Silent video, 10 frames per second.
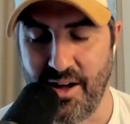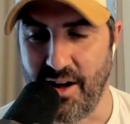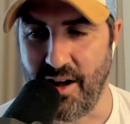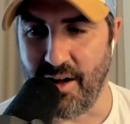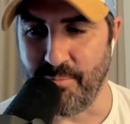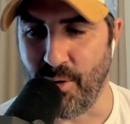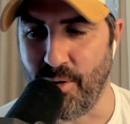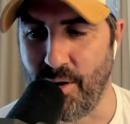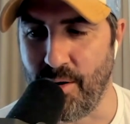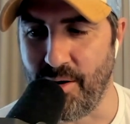I'm
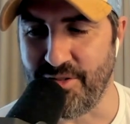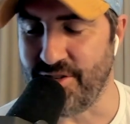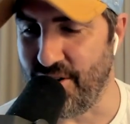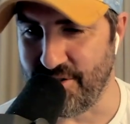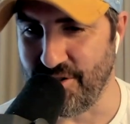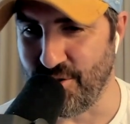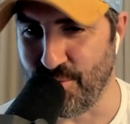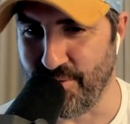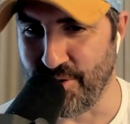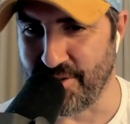certain you
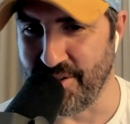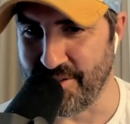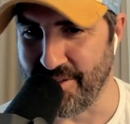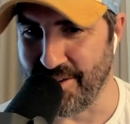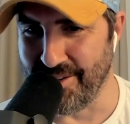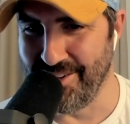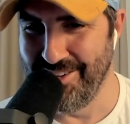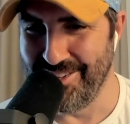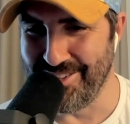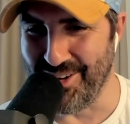will have looked into
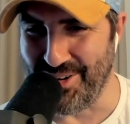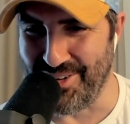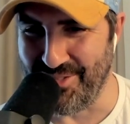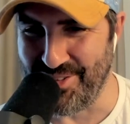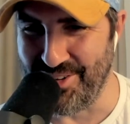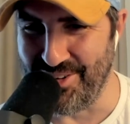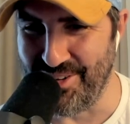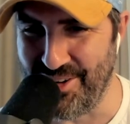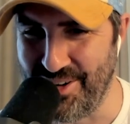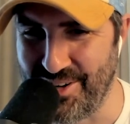this, so I'd love to...
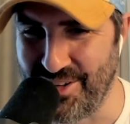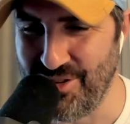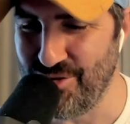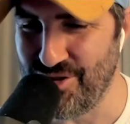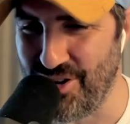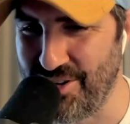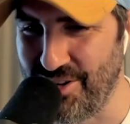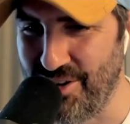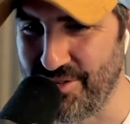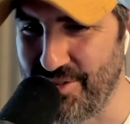Can you shine a
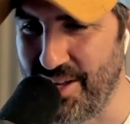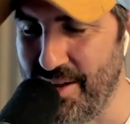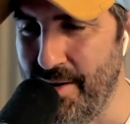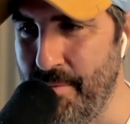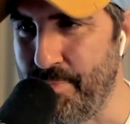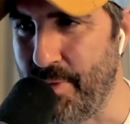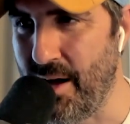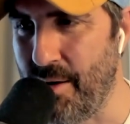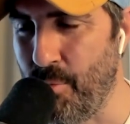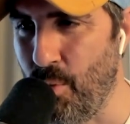light on it,
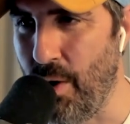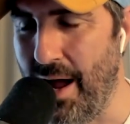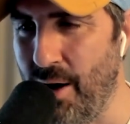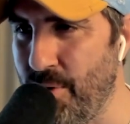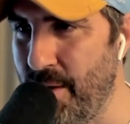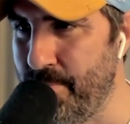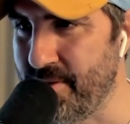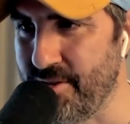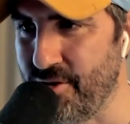how their business